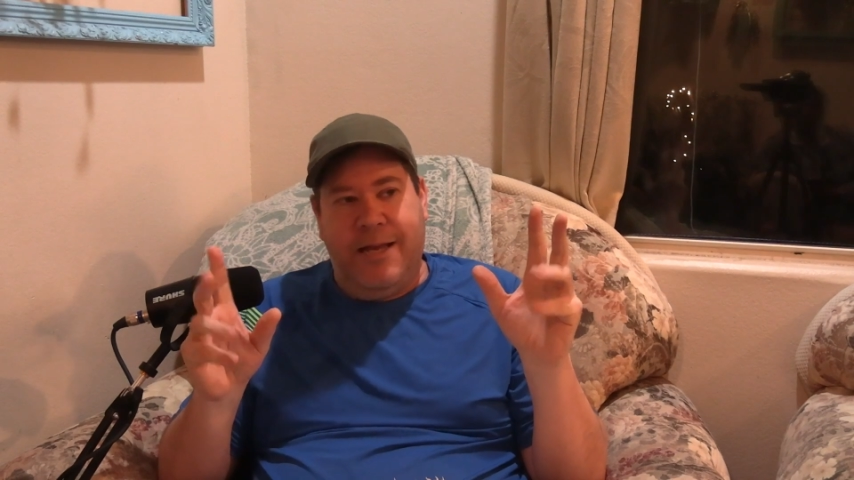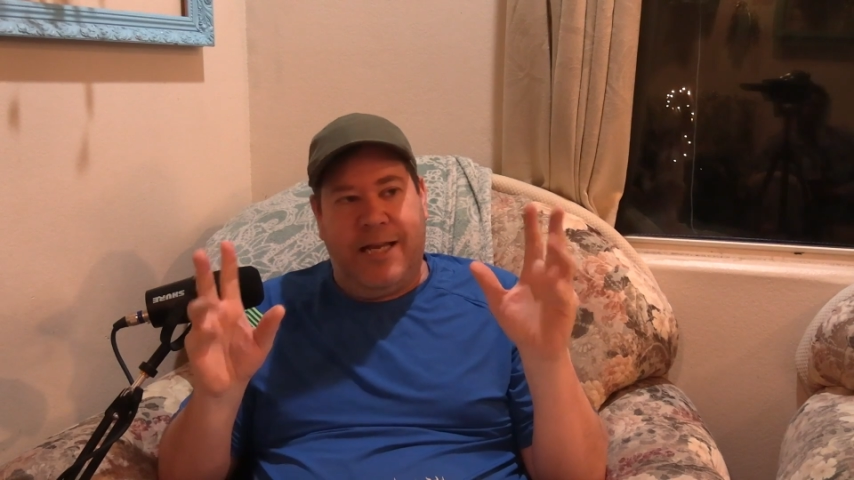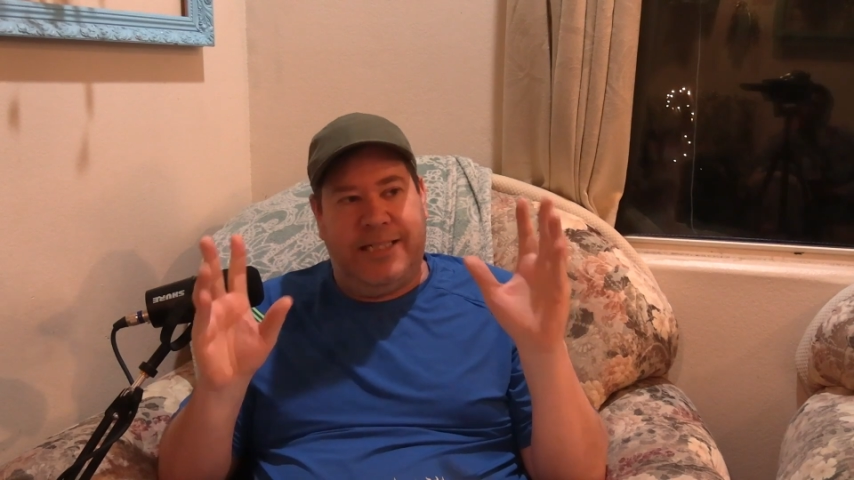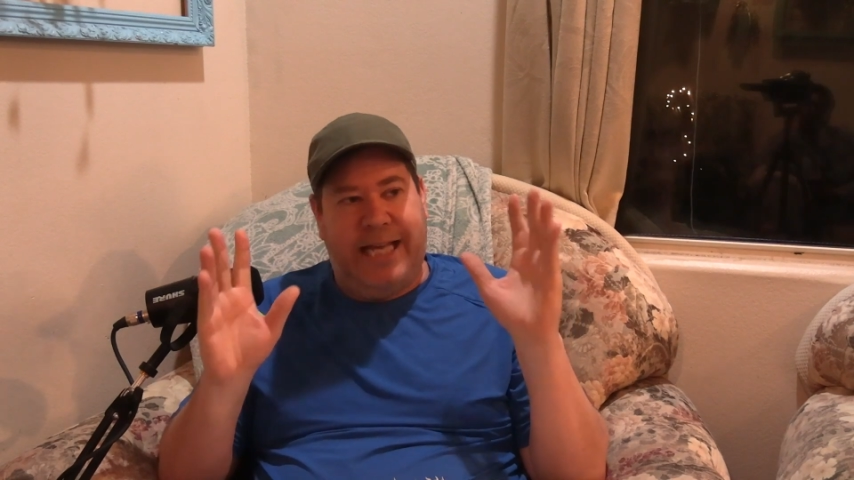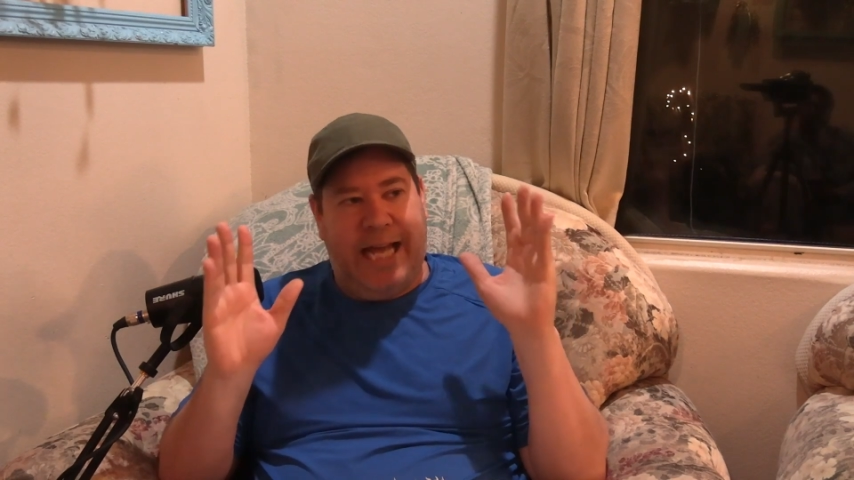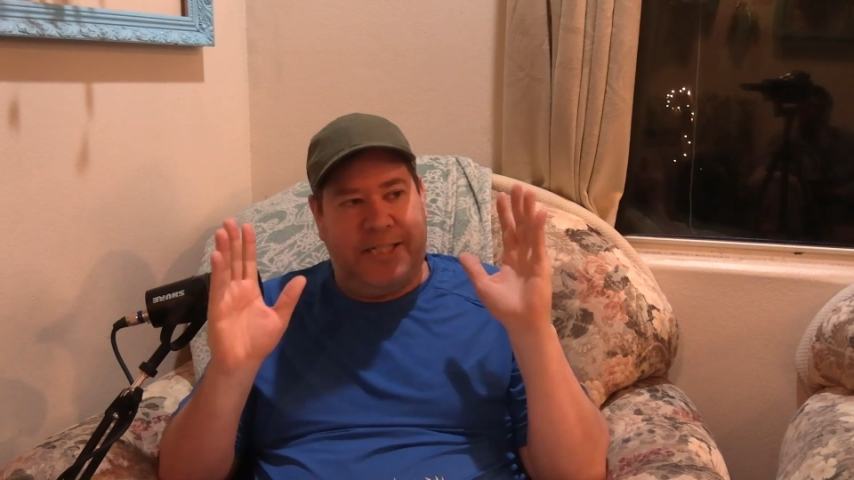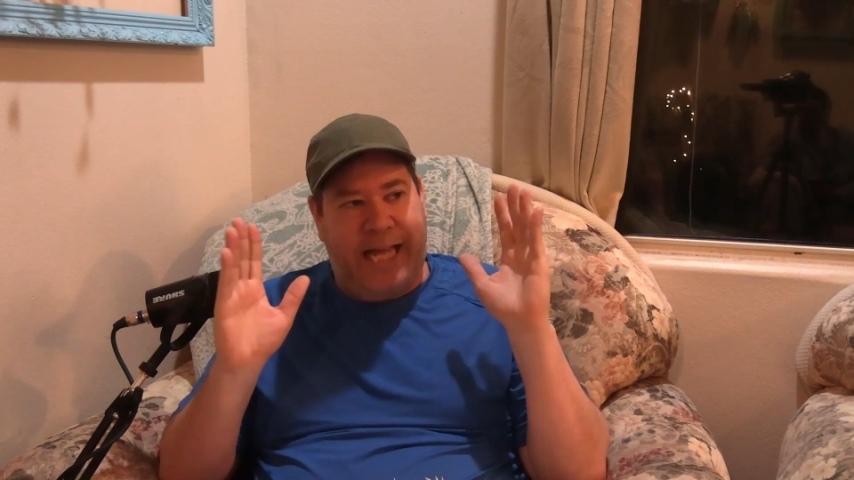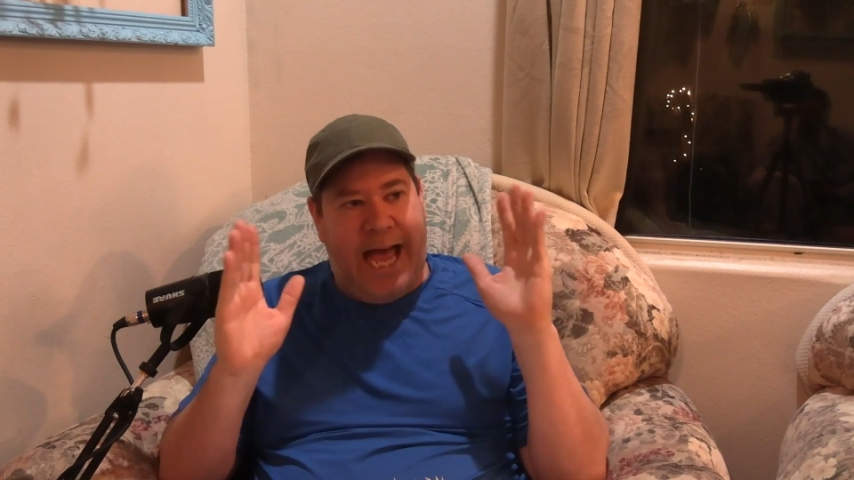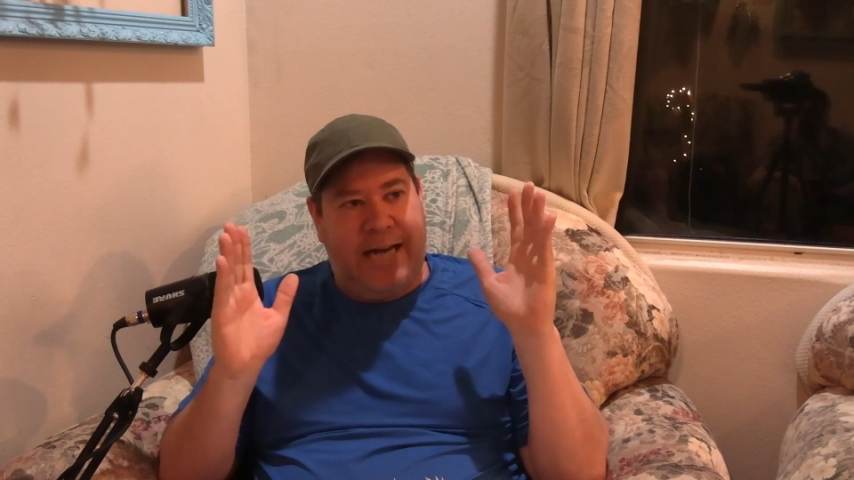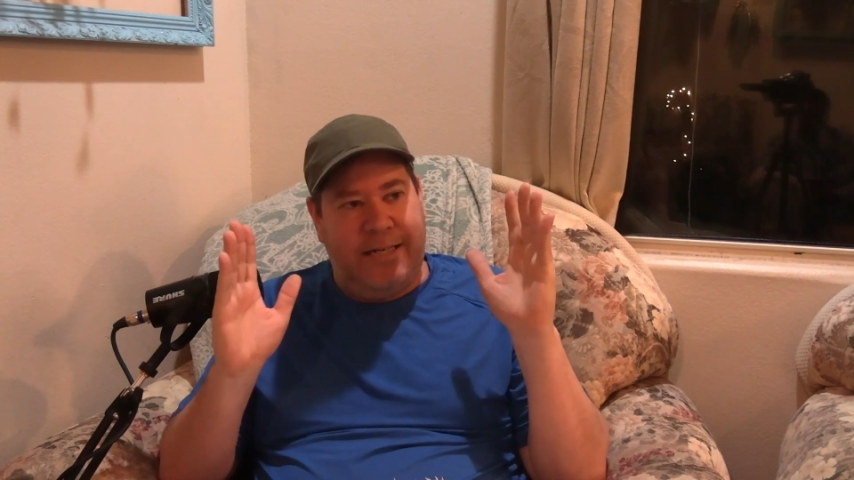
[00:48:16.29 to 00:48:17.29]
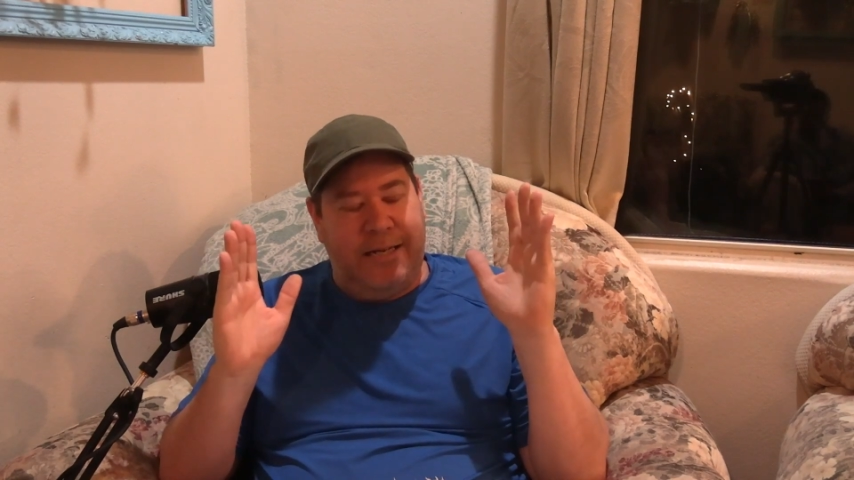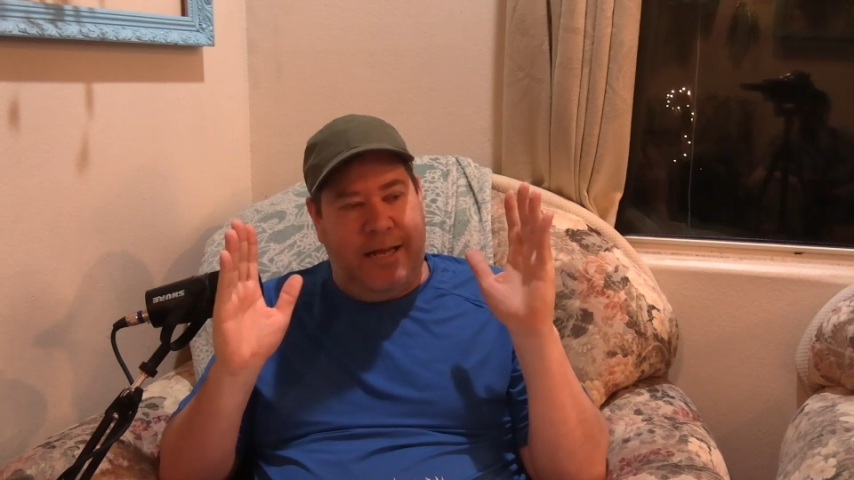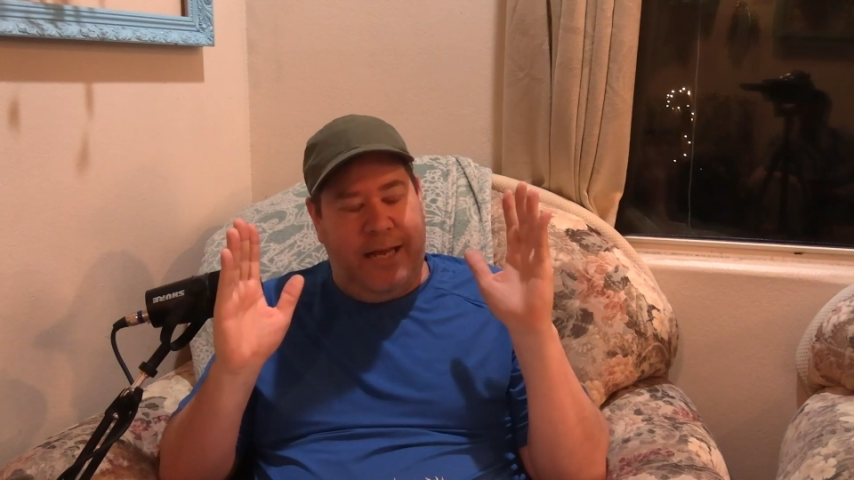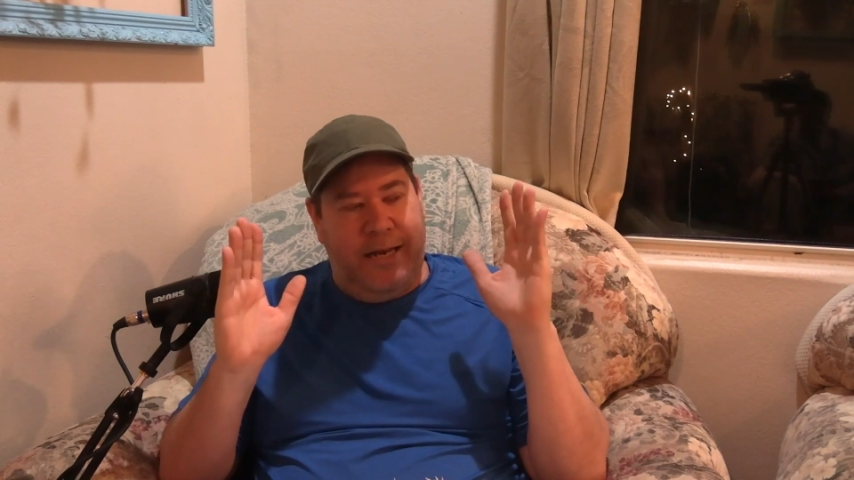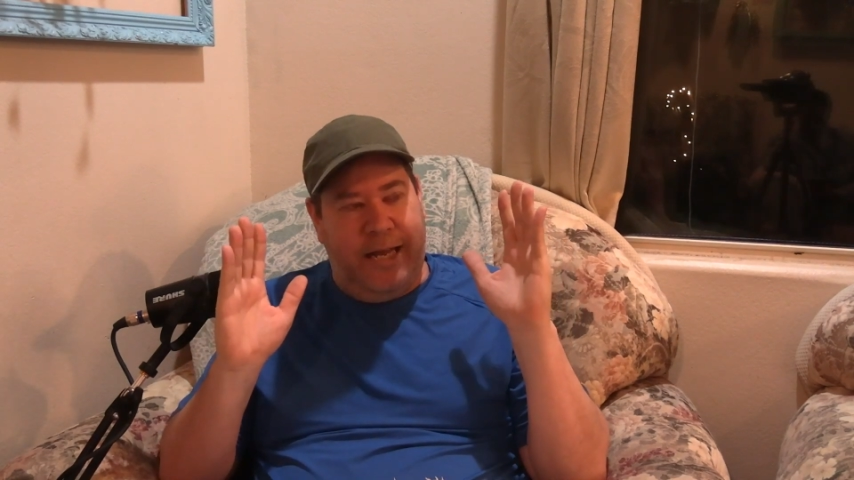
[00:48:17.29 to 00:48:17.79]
because he has to act in